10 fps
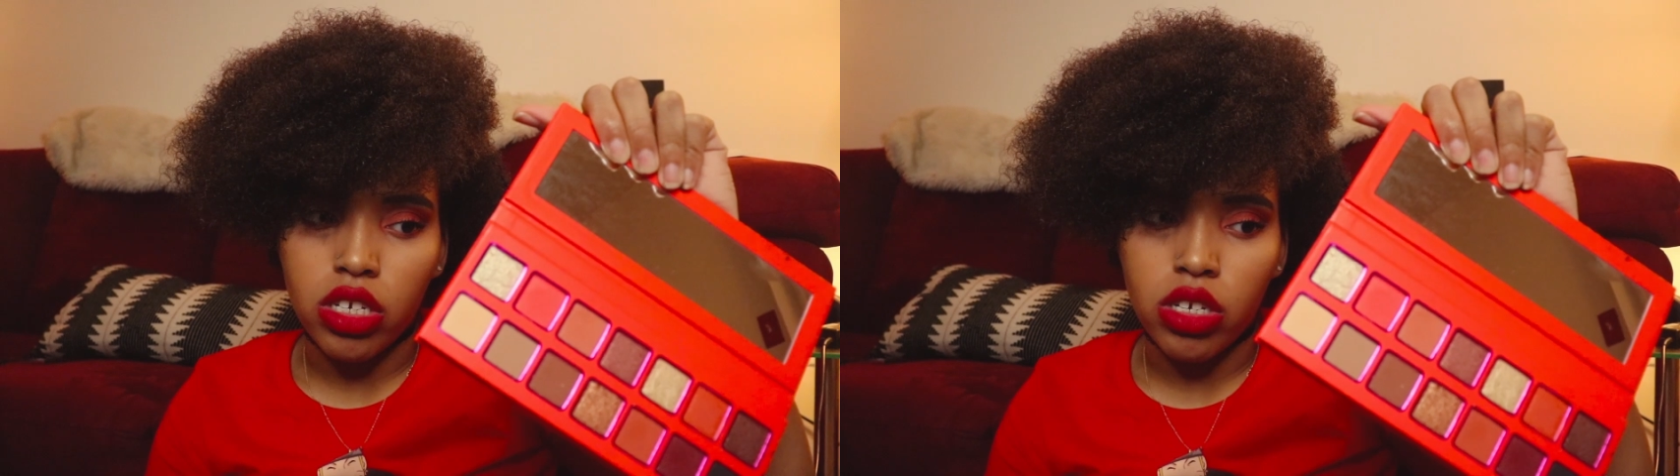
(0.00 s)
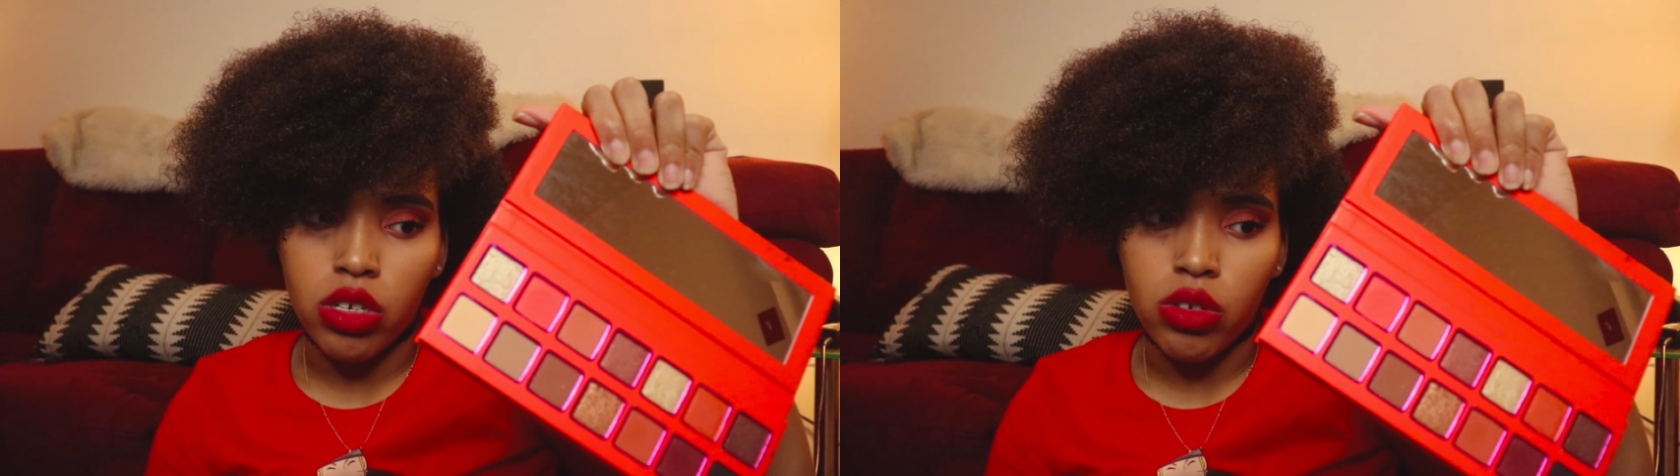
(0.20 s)

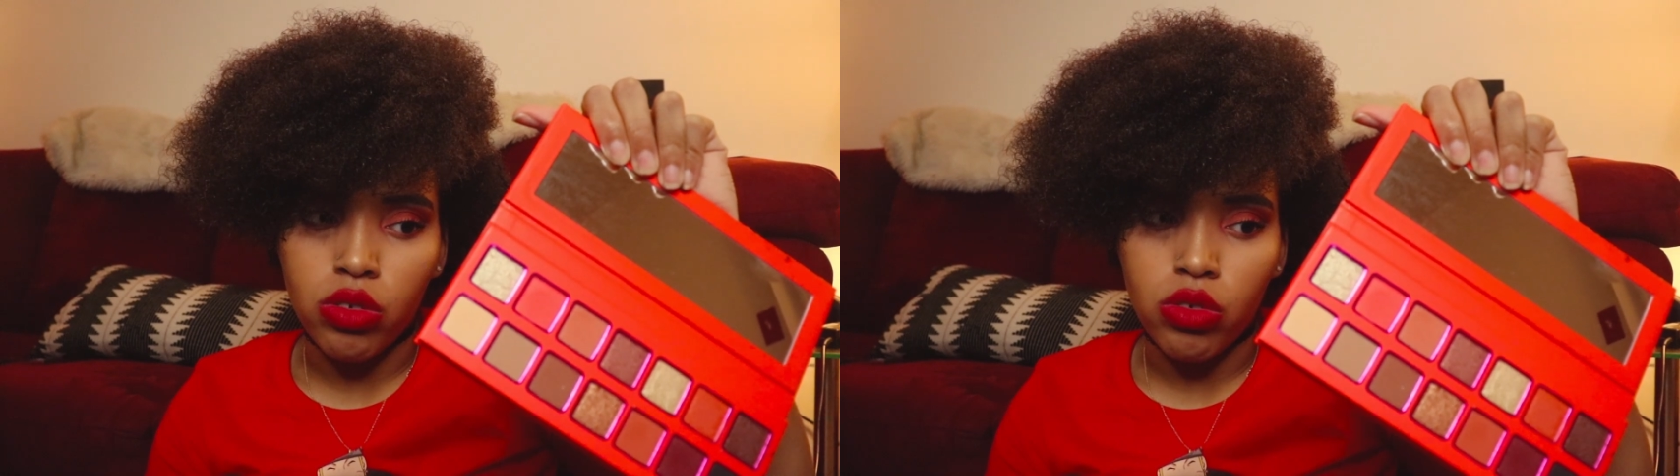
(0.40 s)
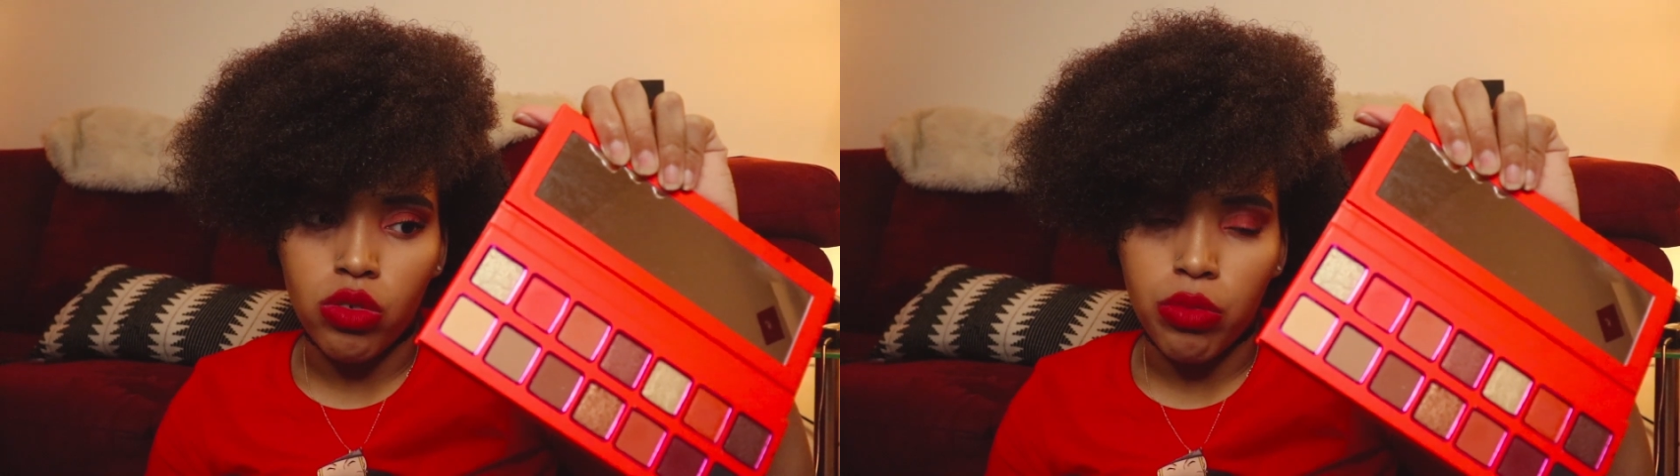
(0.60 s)

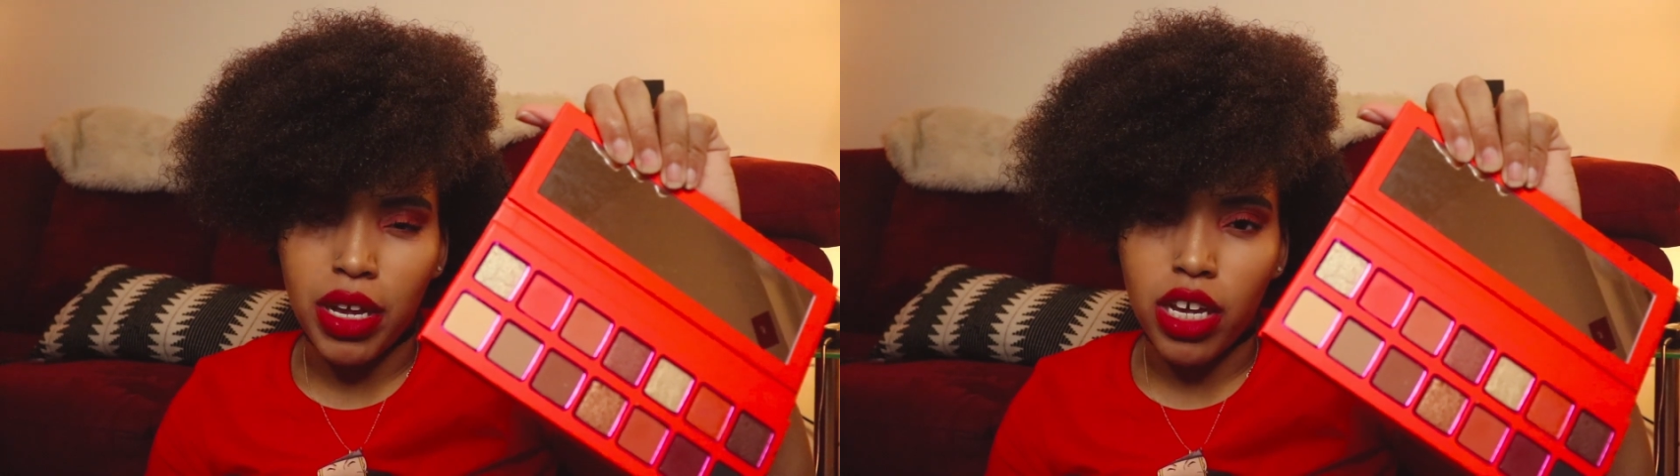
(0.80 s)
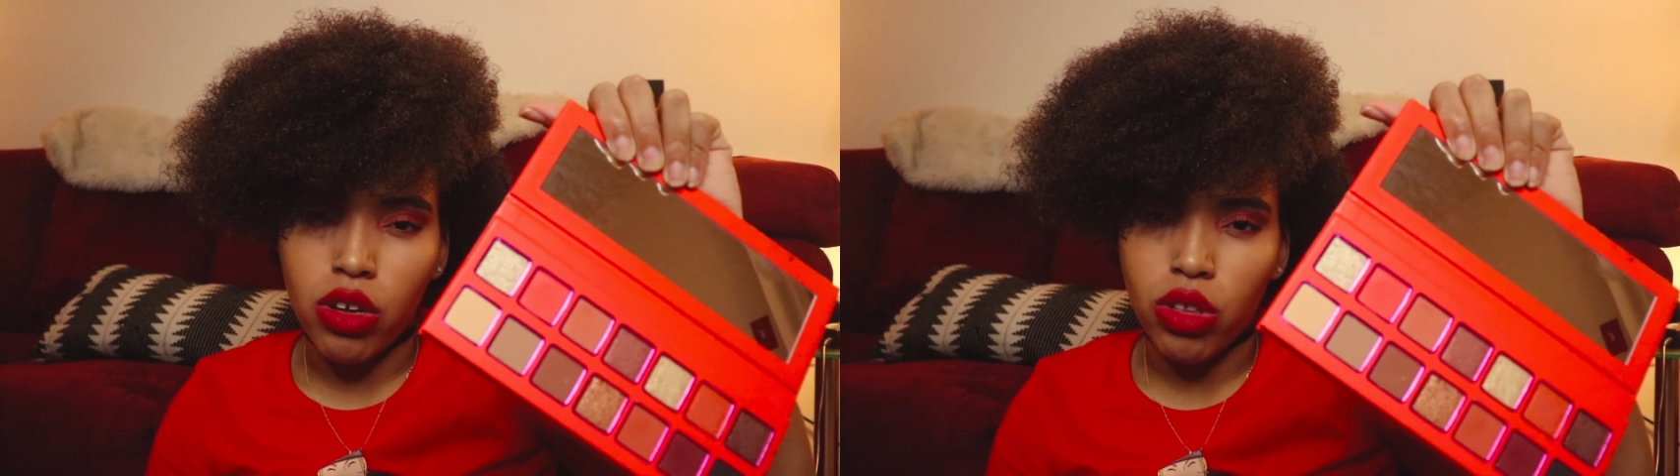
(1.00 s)
you
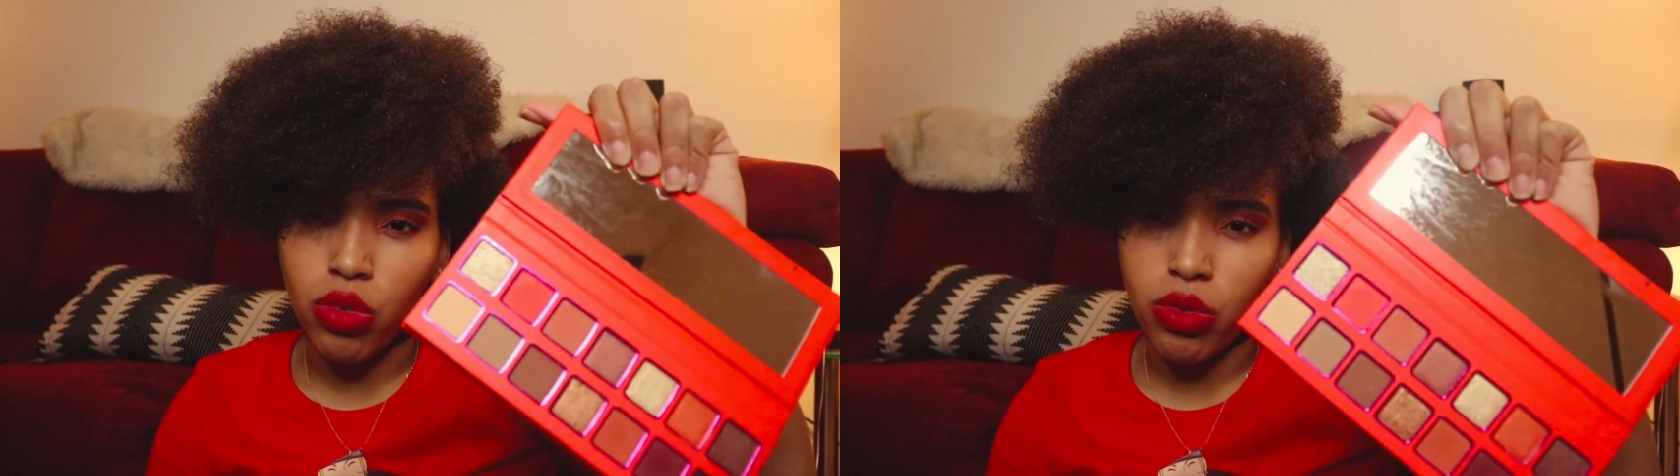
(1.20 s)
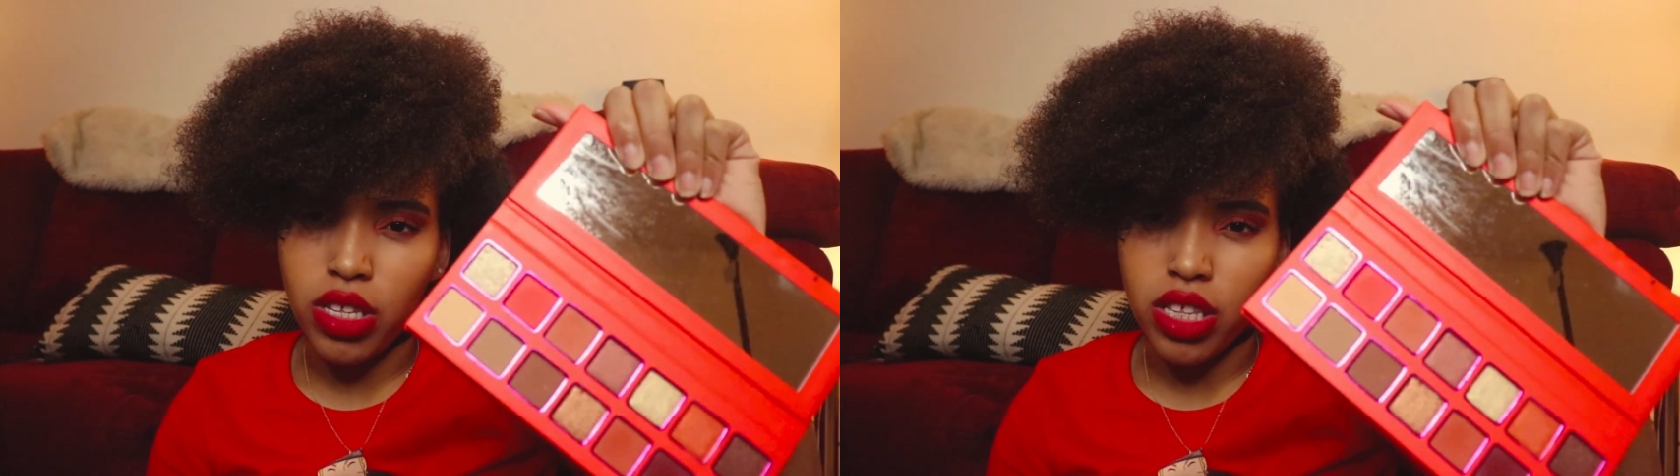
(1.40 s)
may go
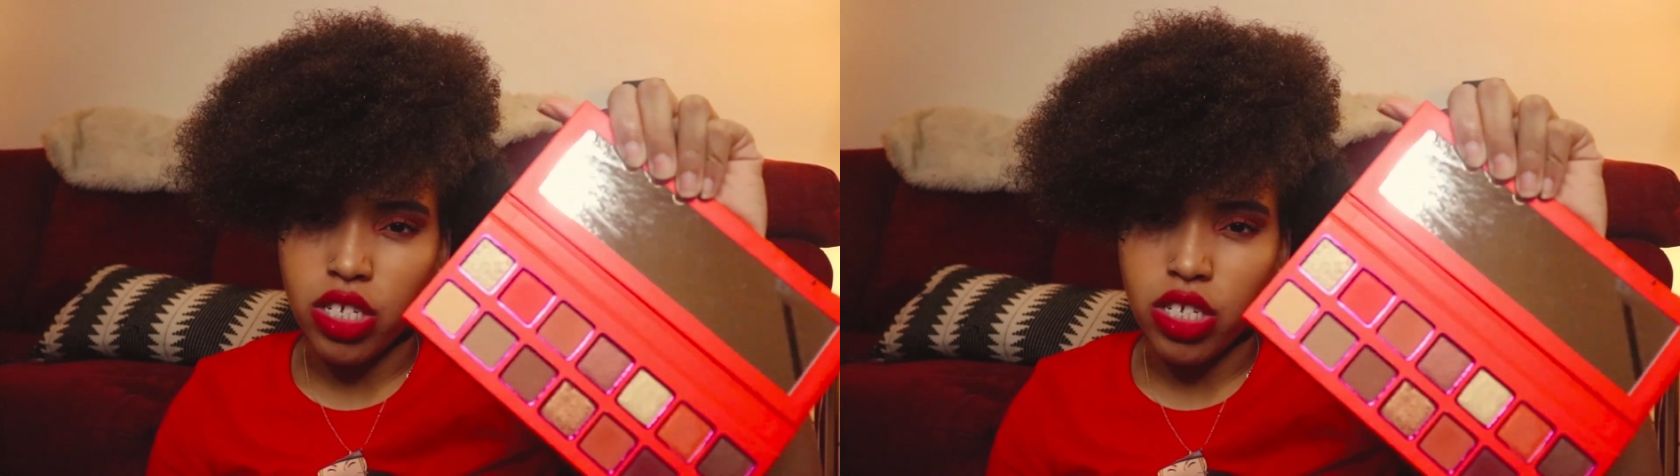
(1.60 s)
through